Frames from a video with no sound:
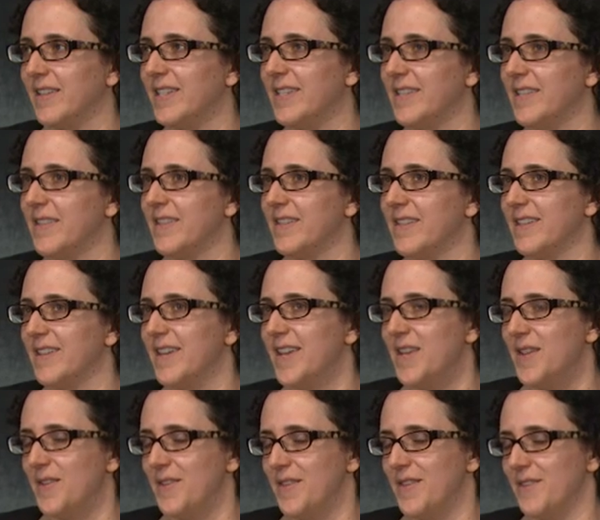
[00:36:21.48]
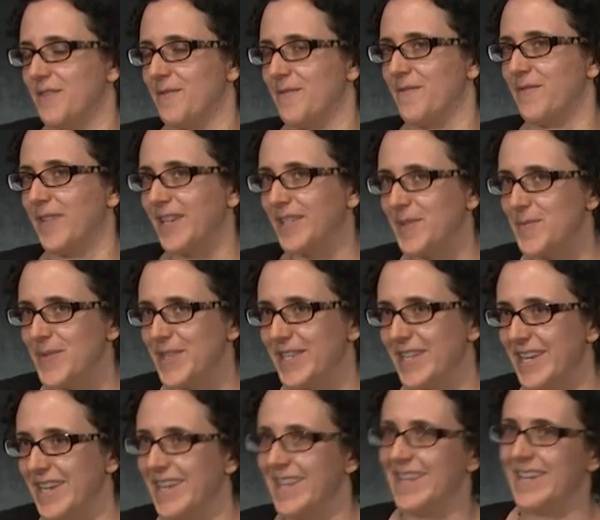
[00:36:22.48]
see the, the
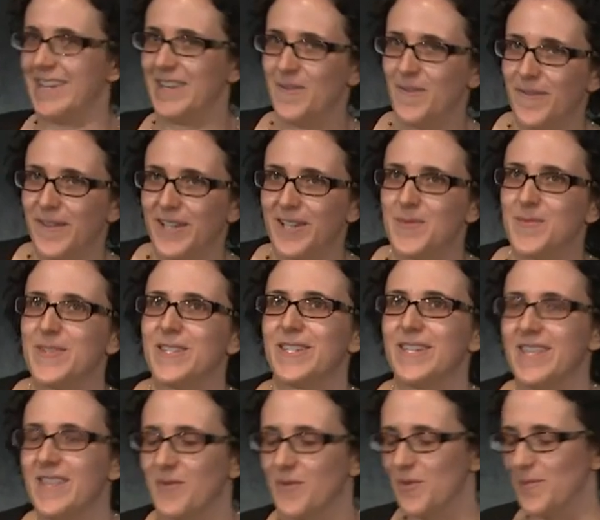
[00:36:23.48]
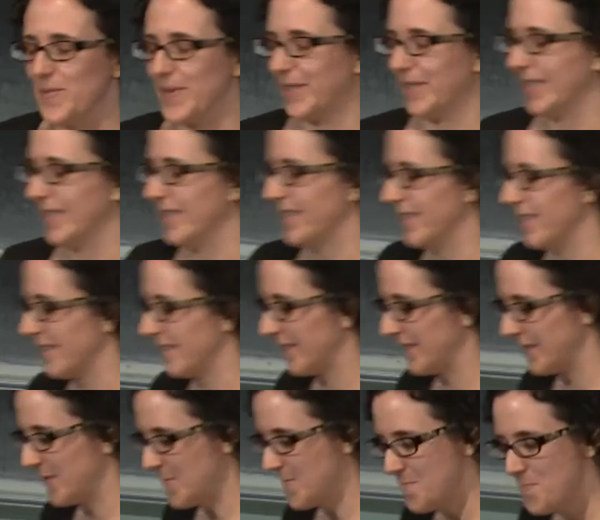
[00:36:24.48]
flexibility and inflexibility that we've built into the
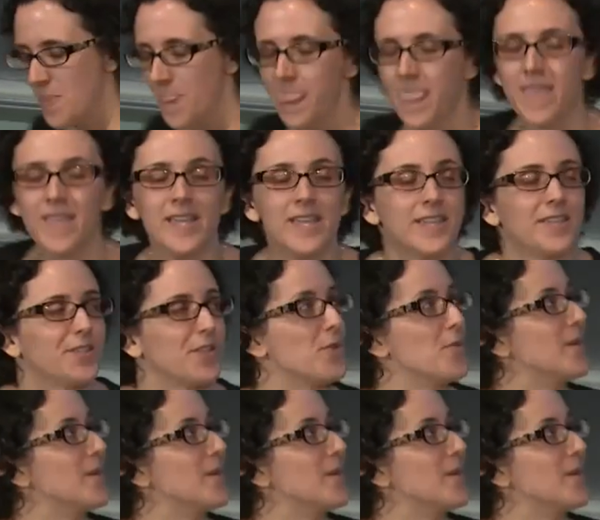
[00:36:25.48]
system. So